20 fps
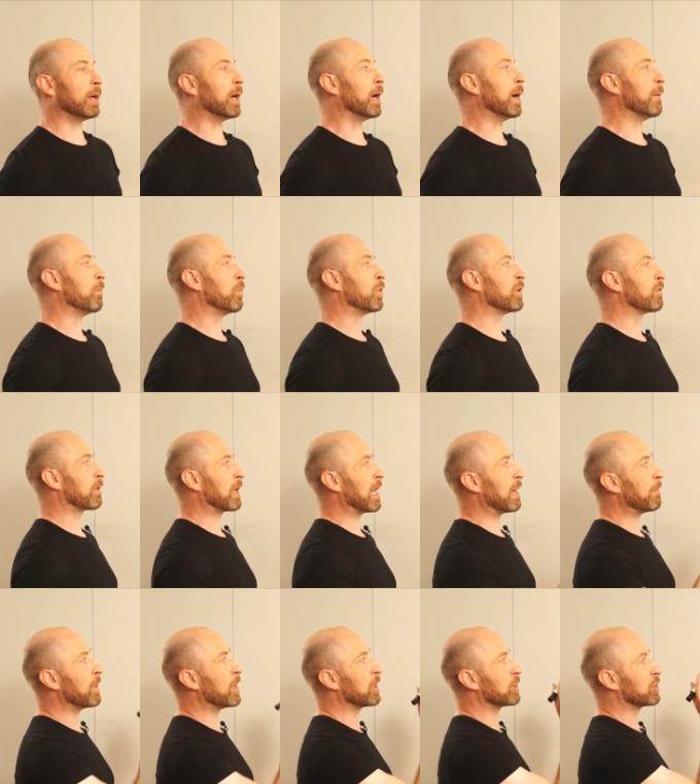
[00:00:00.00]
One of
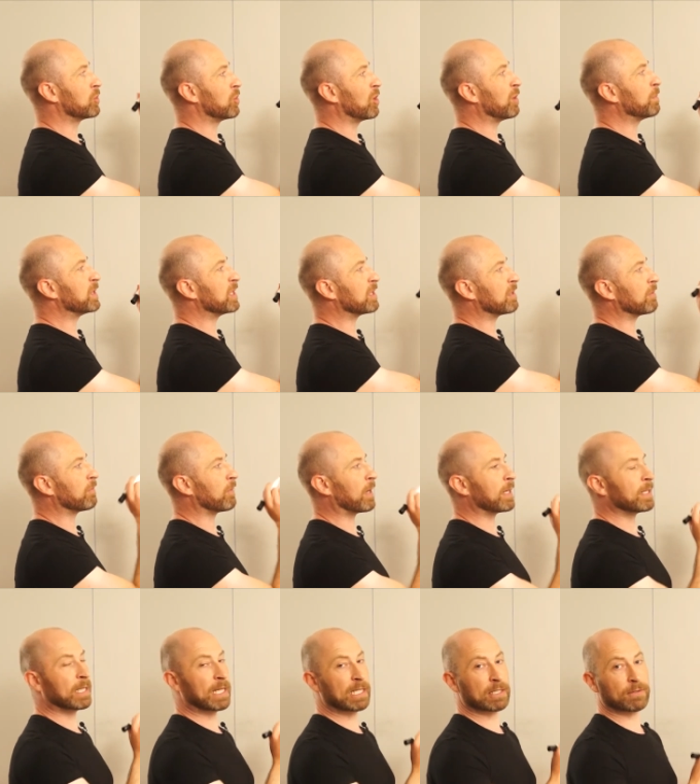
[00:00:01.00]
CloudMark's jobs is to
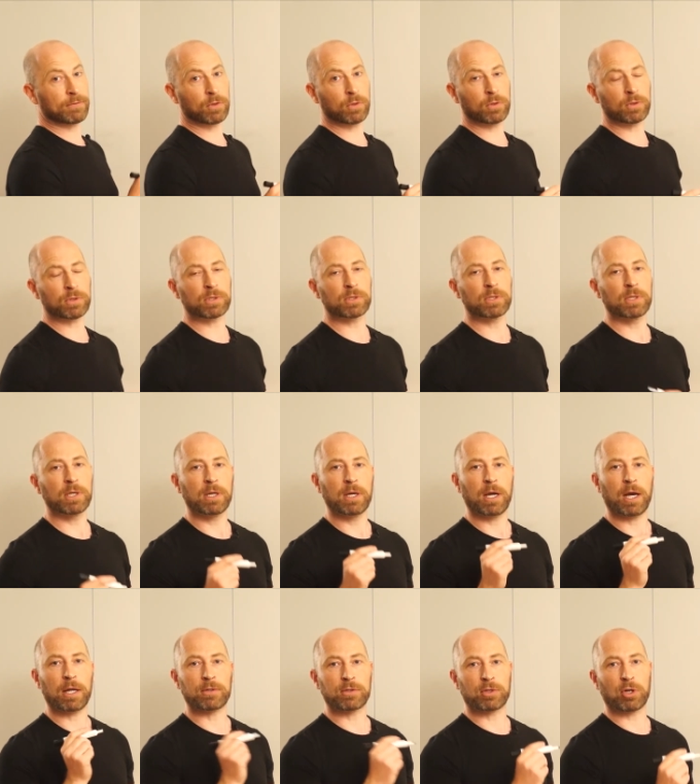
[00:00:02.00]
find these, of course,
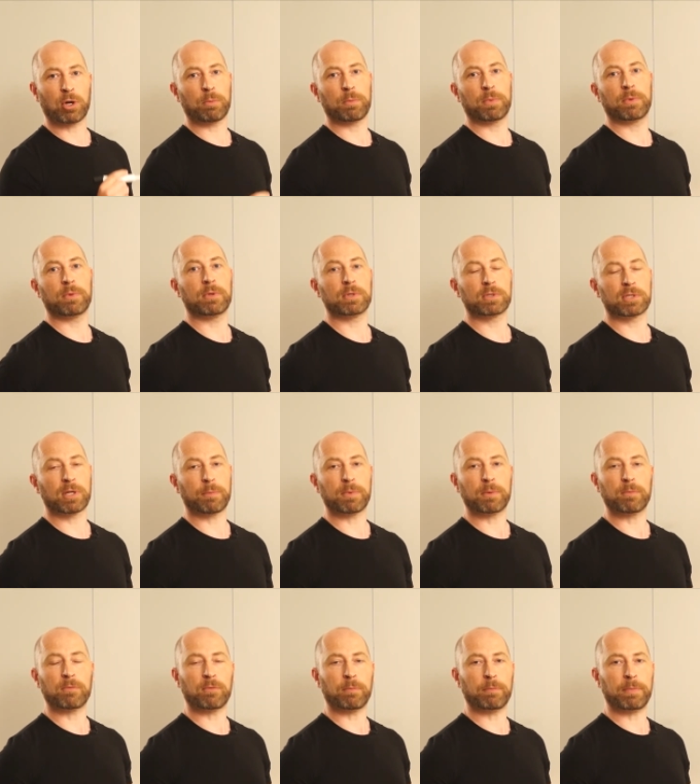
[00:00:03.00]
and stop
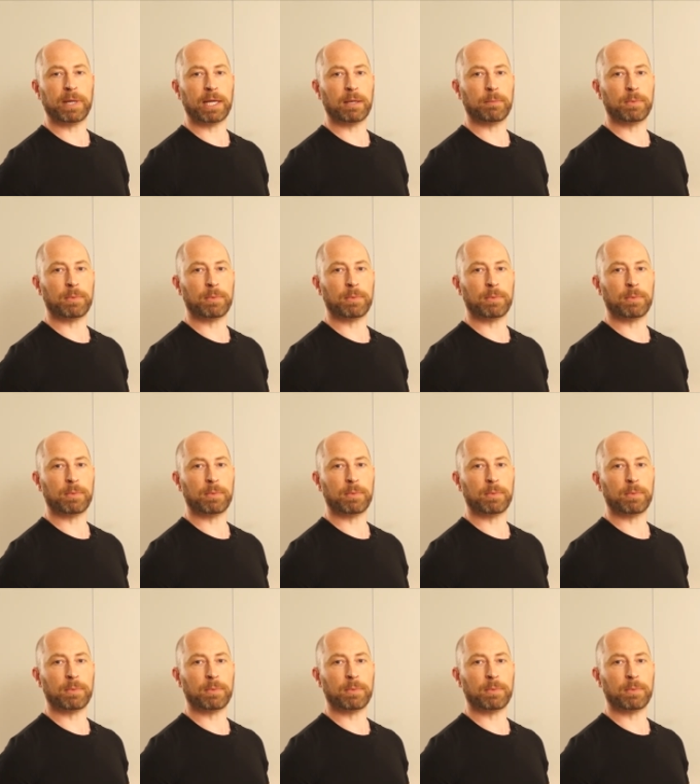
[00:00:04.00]
them from being